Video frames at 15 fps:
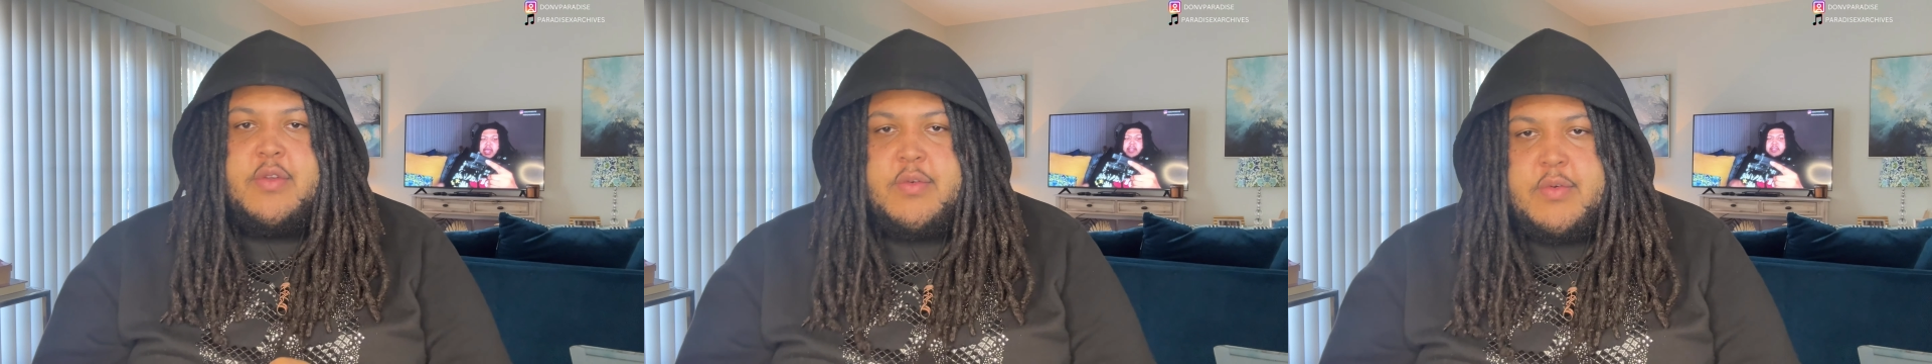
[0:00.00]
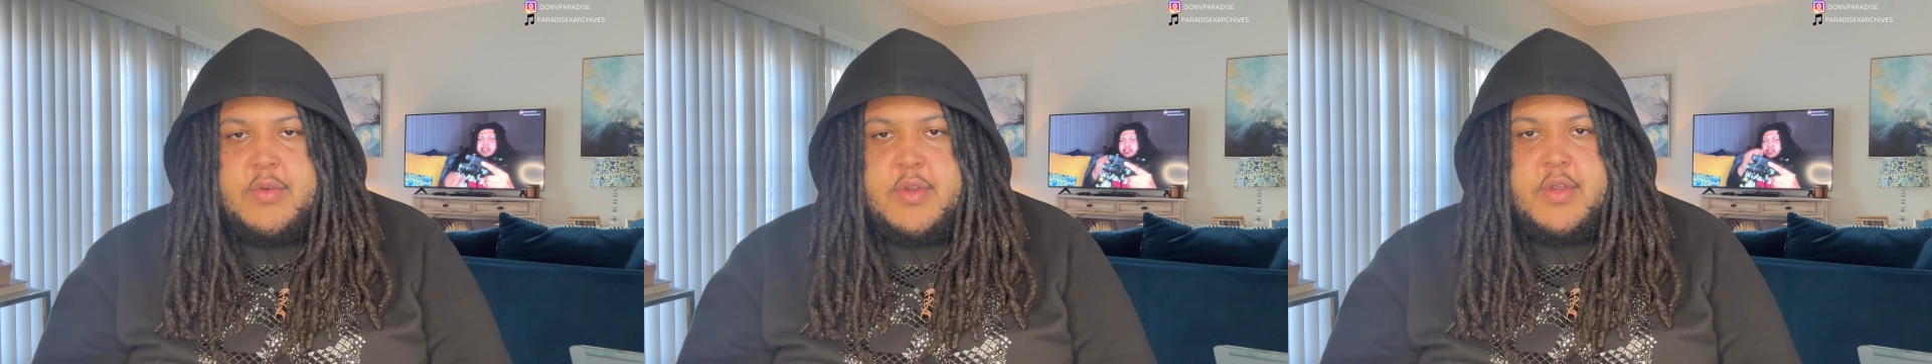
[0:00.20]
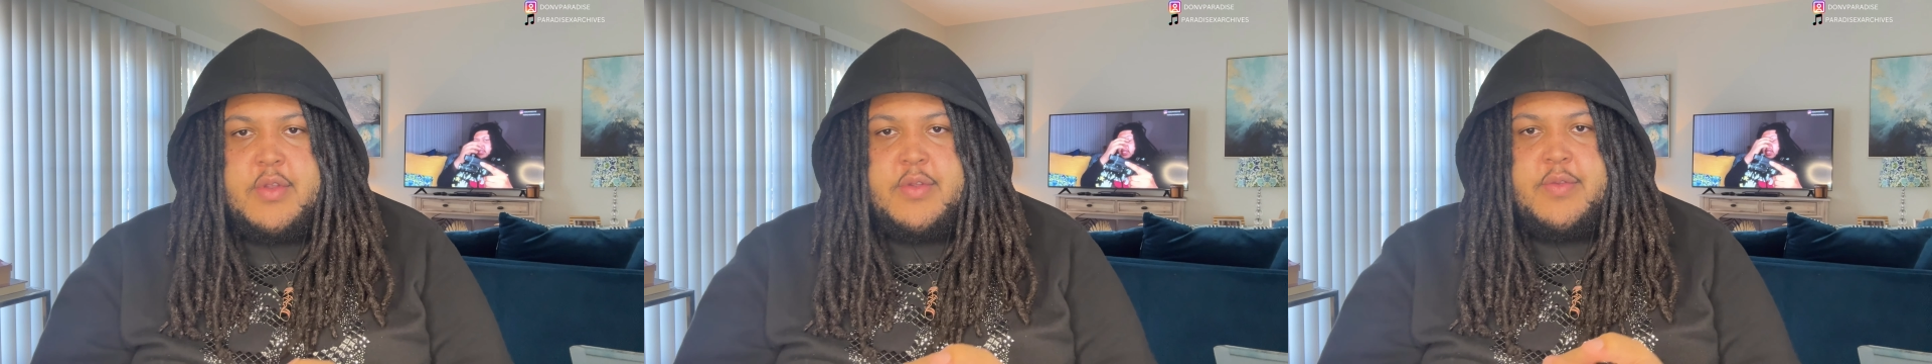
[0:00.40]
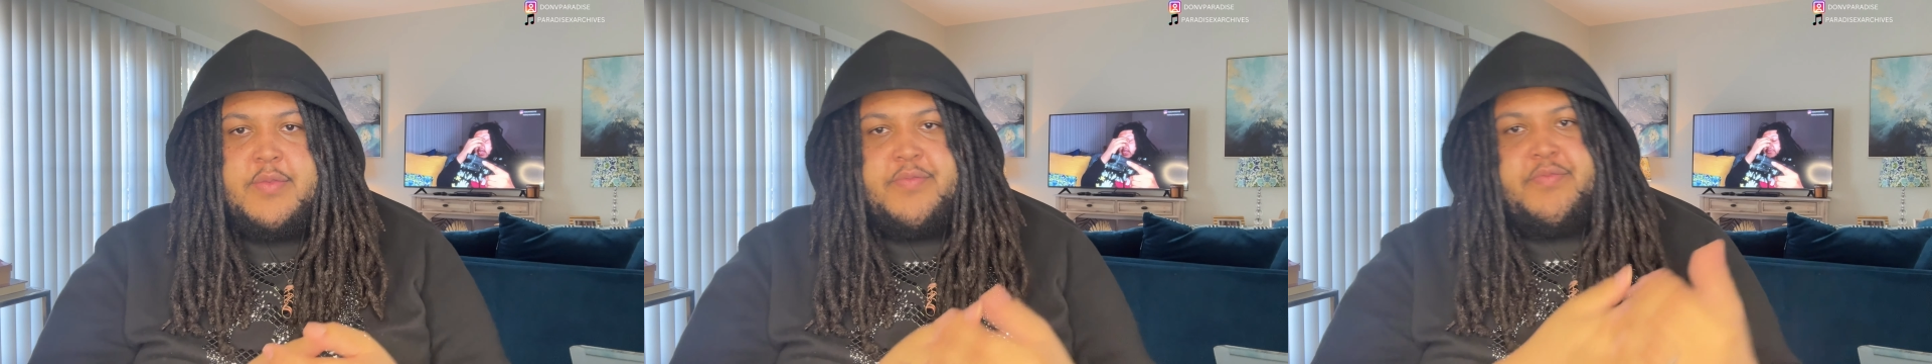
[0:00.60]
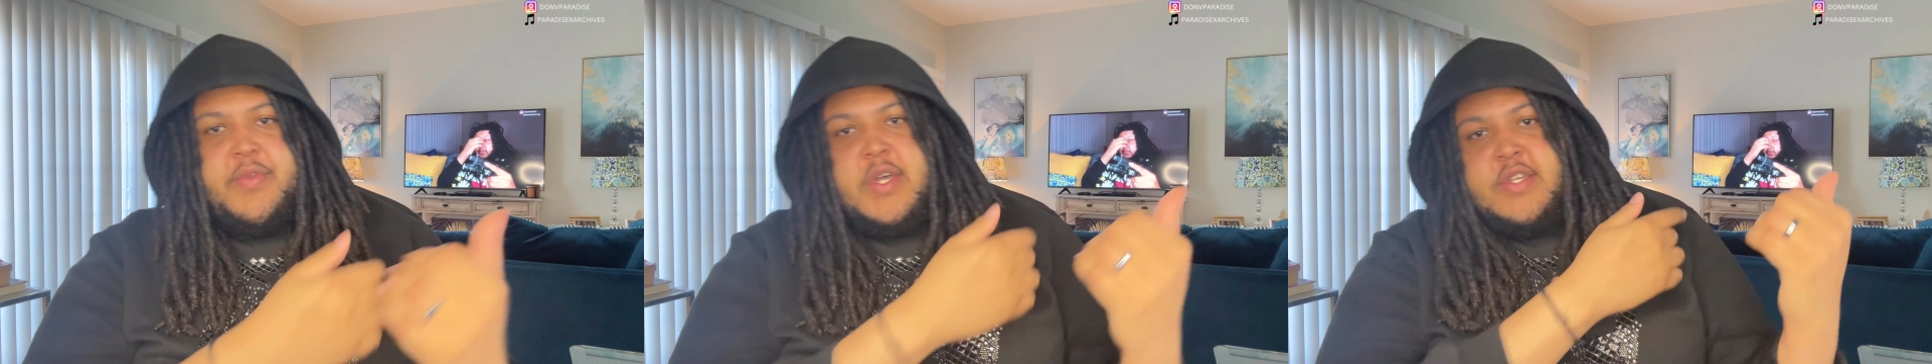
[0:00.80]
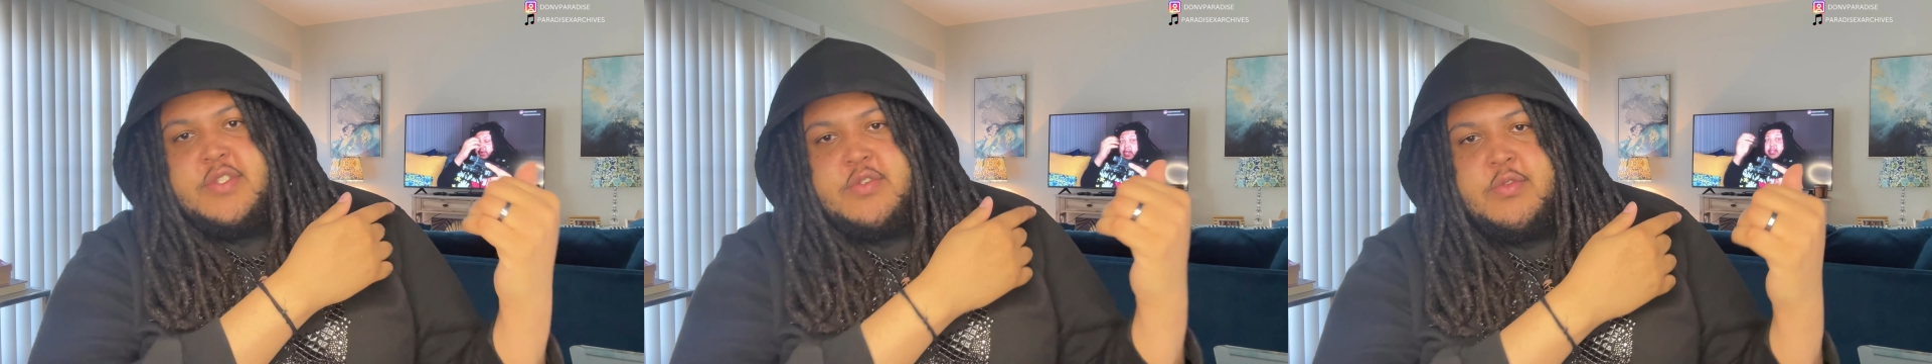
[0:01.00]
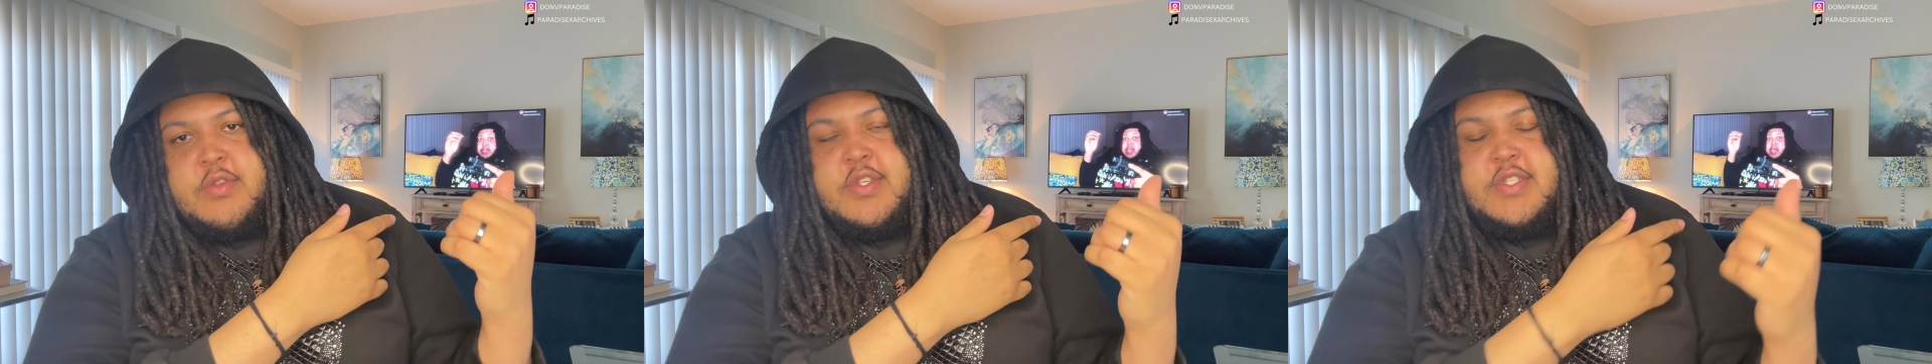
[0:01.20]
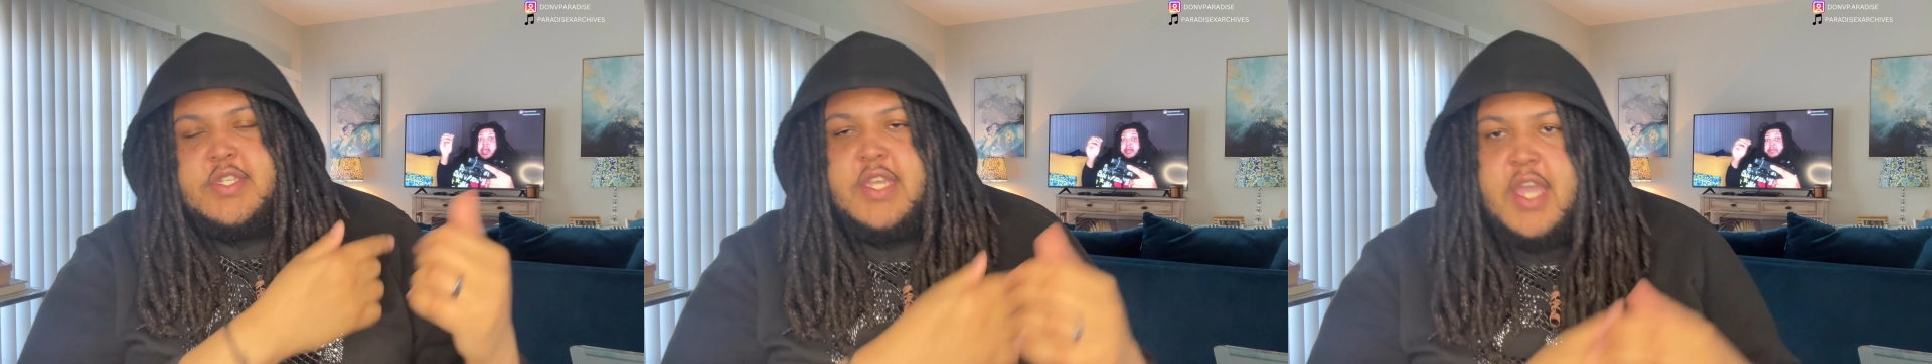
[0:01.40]
or a Zula
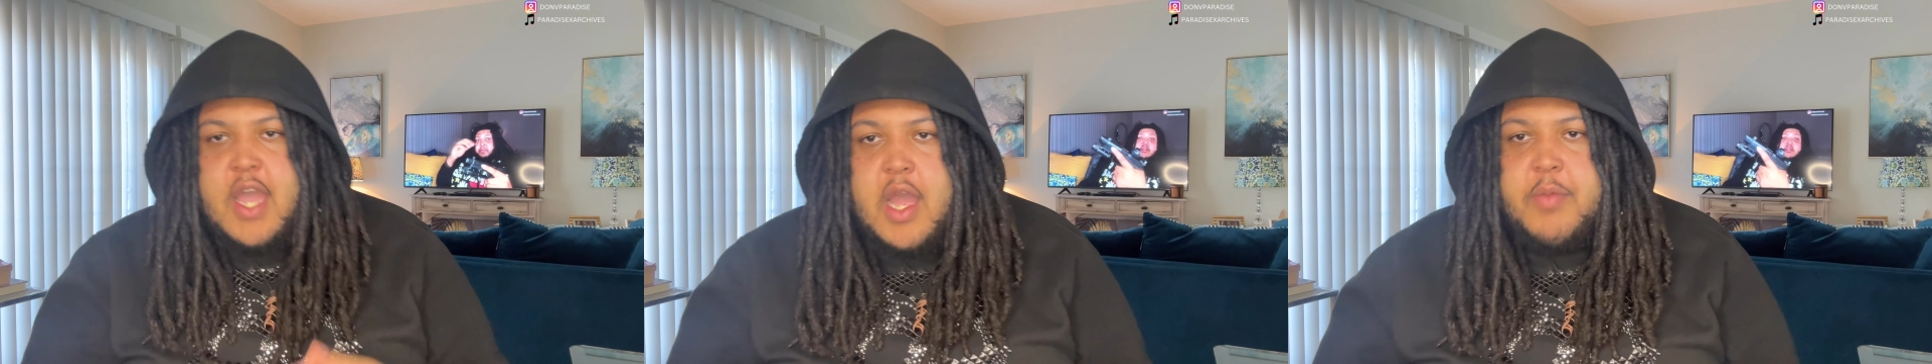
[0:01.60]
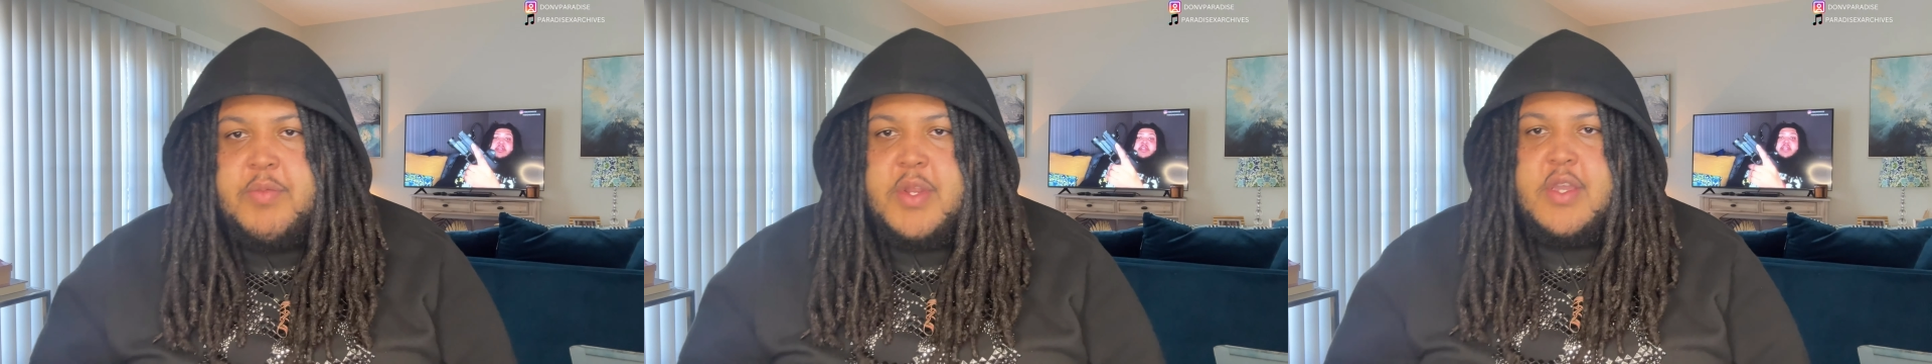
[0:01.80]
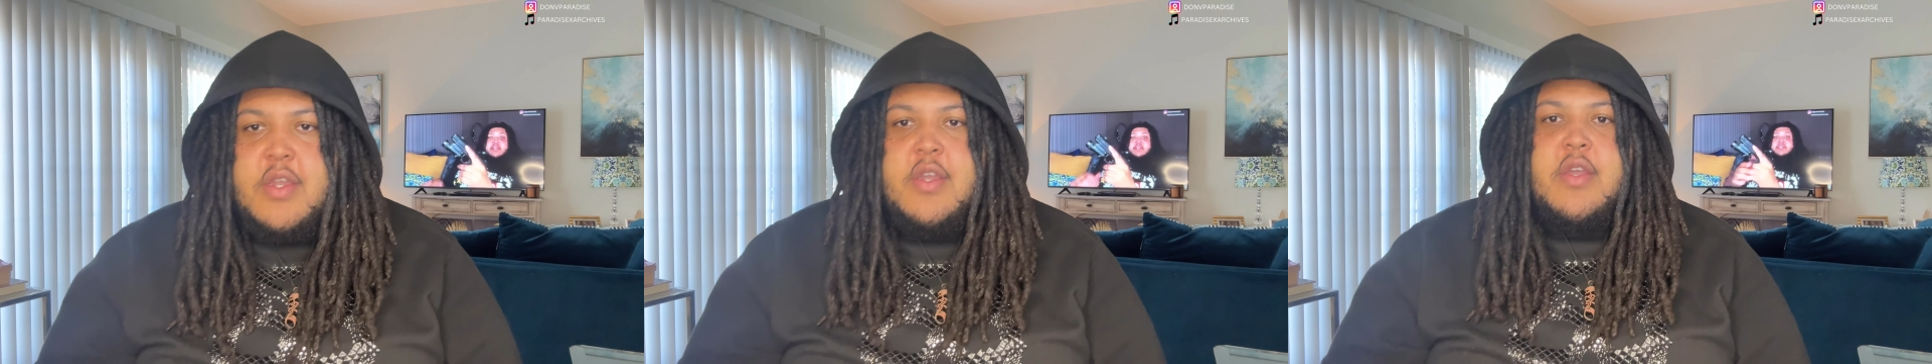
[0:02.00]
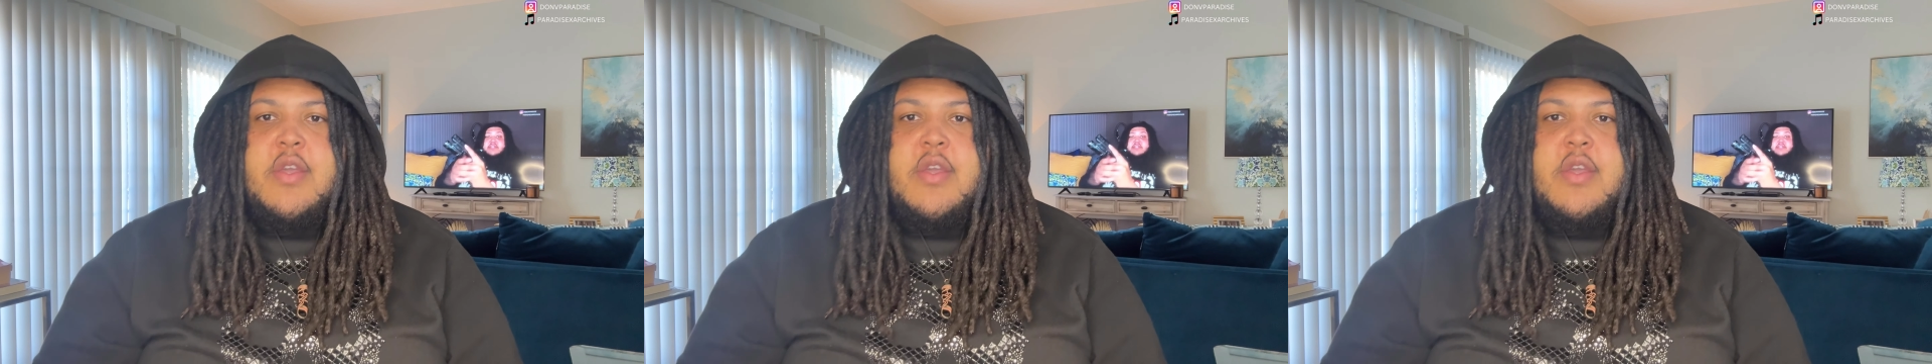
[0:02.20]
C optic.